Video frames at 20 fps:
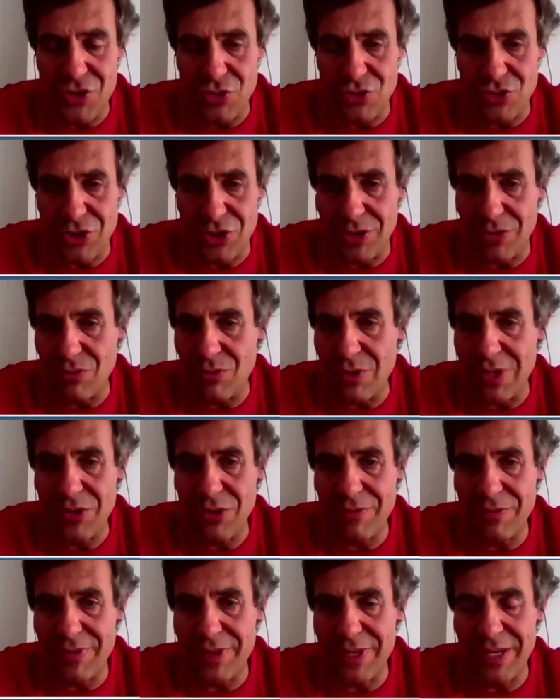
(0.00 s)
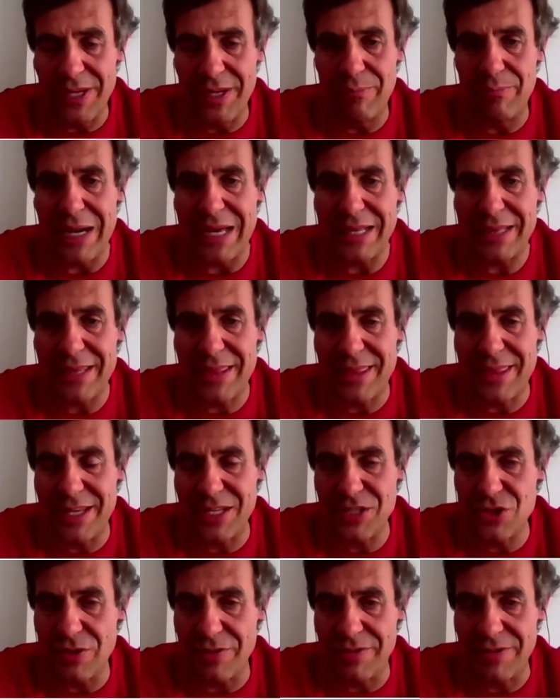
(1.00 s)
user. One of the bad
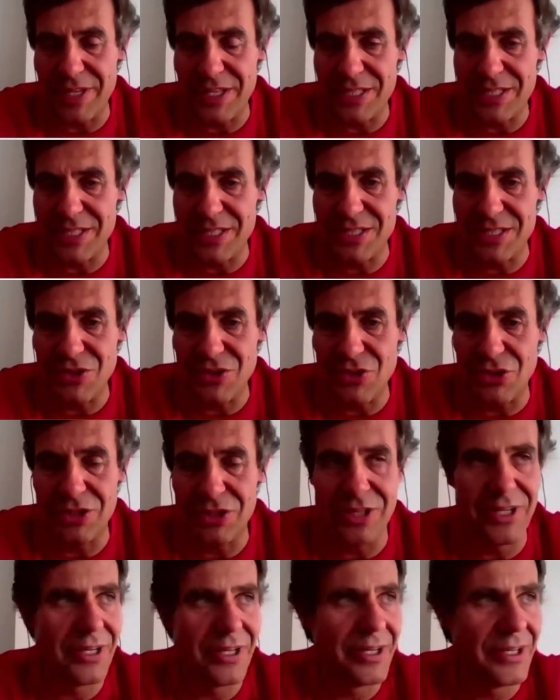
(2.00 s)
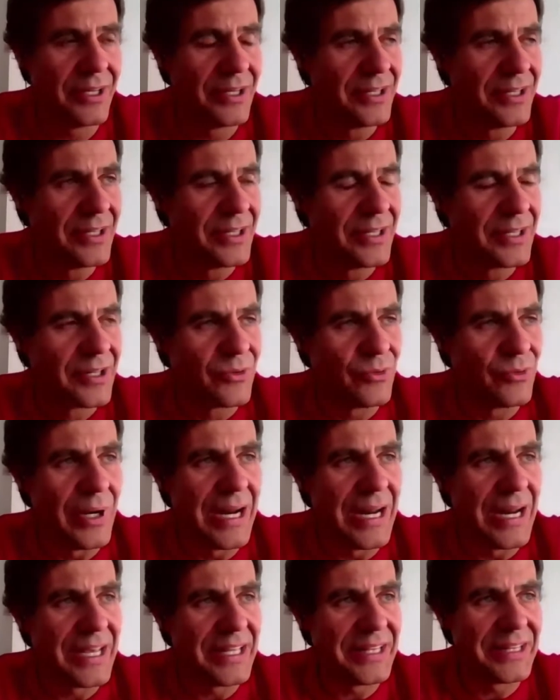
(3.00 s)
things of this is not
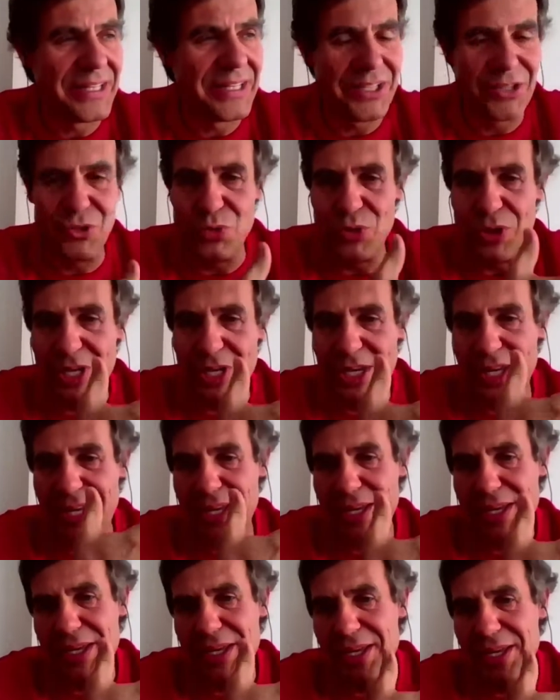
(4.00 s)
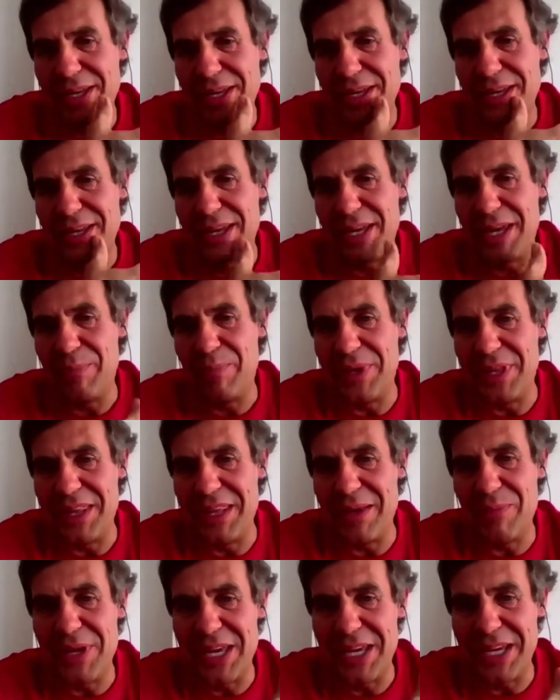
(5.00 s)
related to the
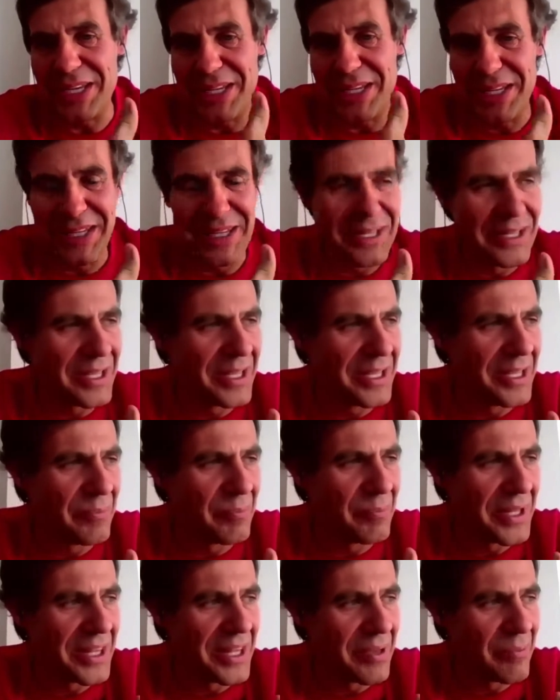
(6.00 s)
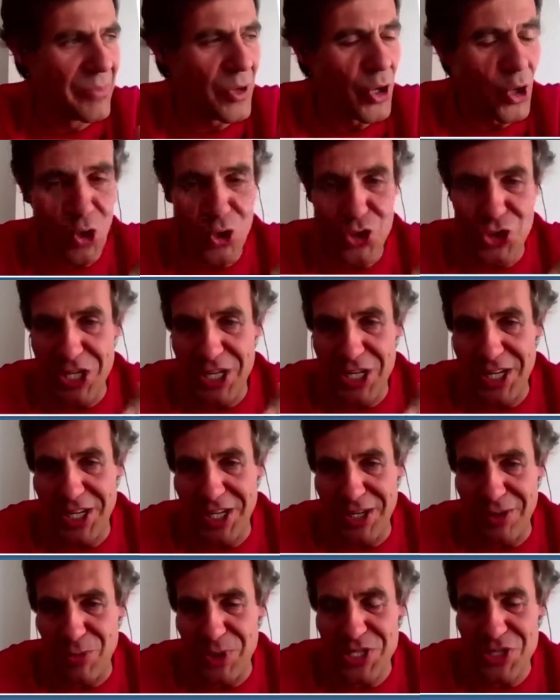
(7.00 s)

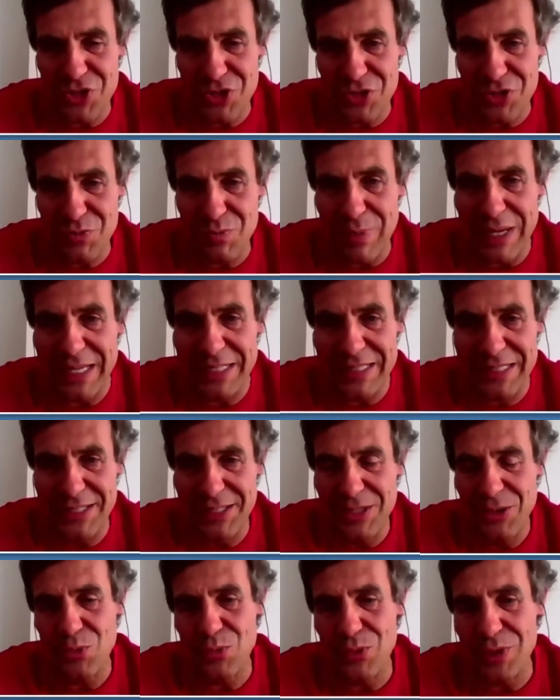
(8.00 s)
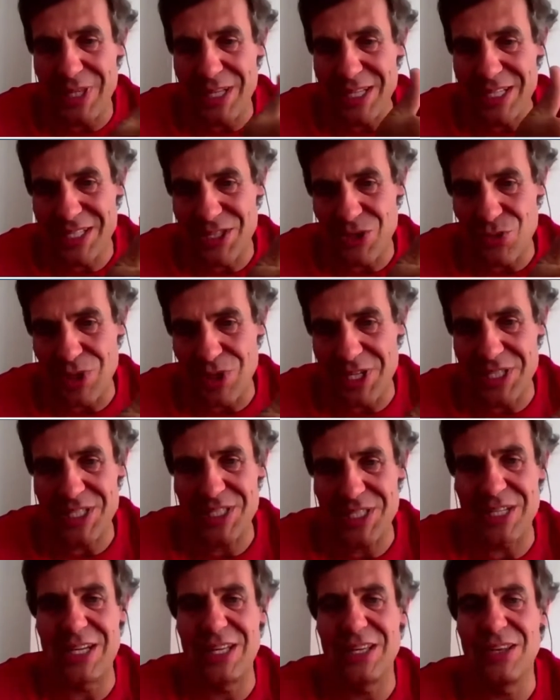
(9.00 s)
epidemiology reasons, but with the
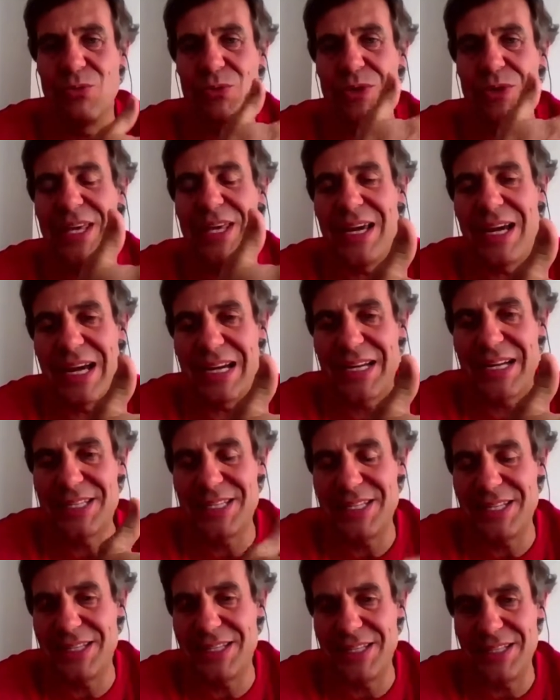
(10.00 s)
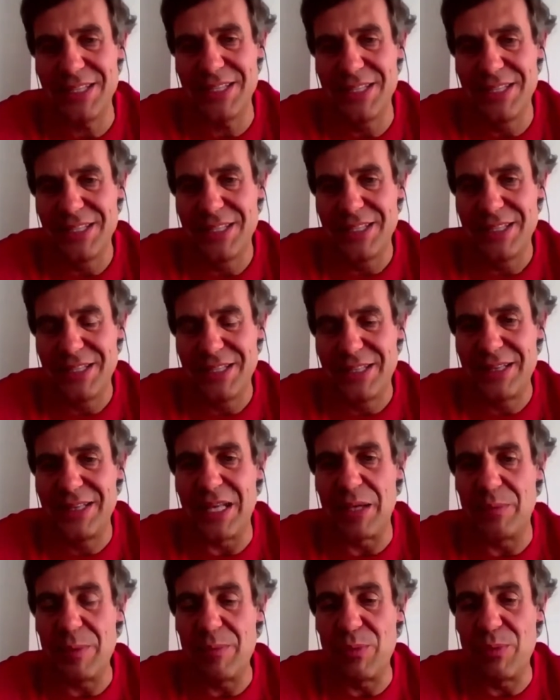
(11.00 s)
stress and with the anxiety
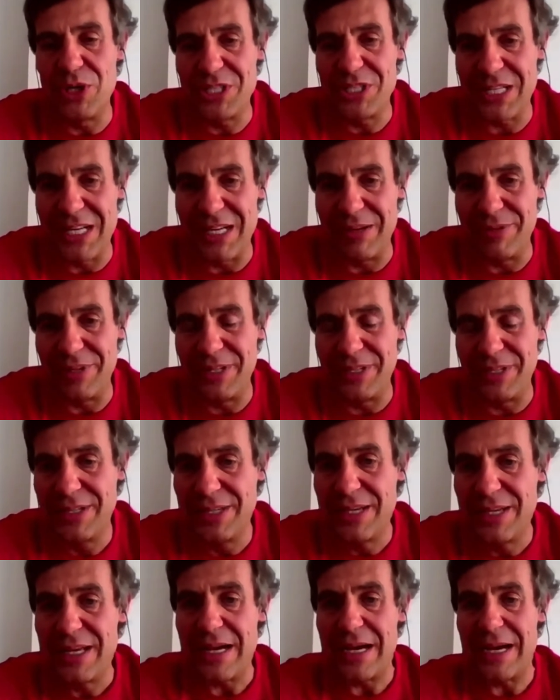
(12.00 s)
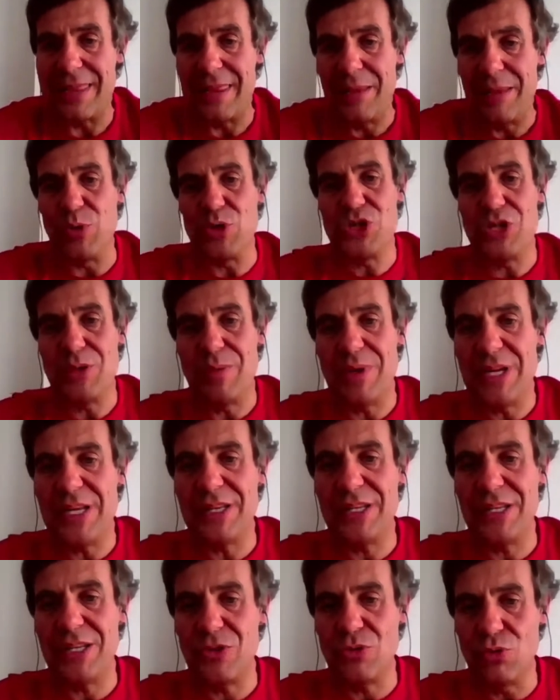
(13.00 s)
that people is having. And the
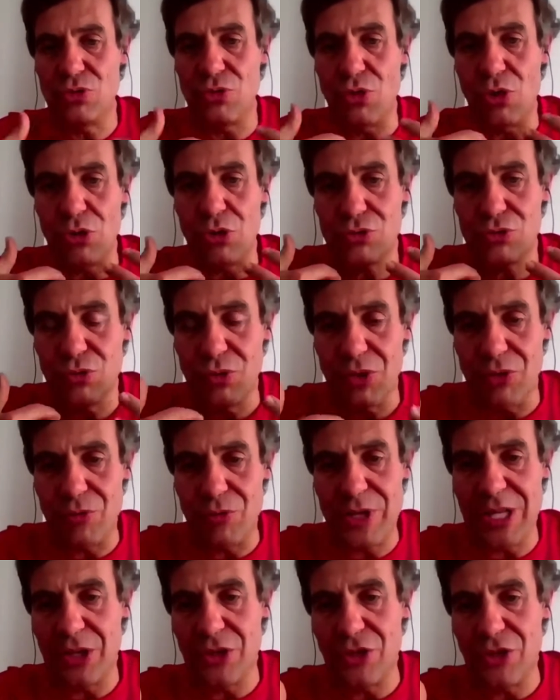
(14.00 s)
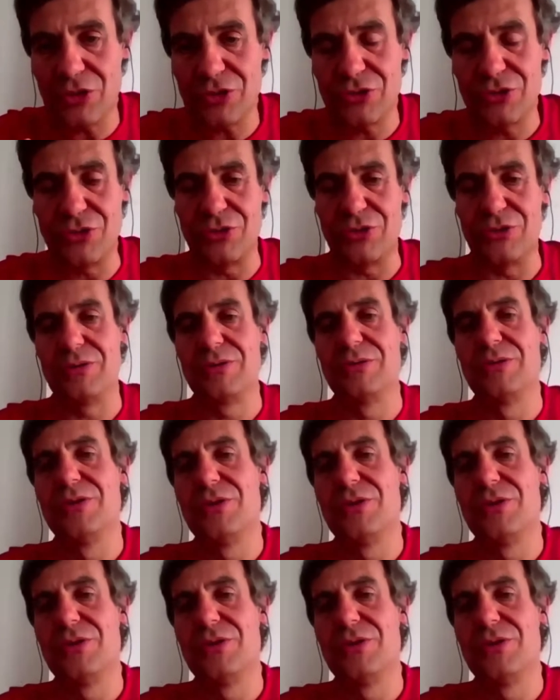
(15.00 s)
possibility to talk to a real doctor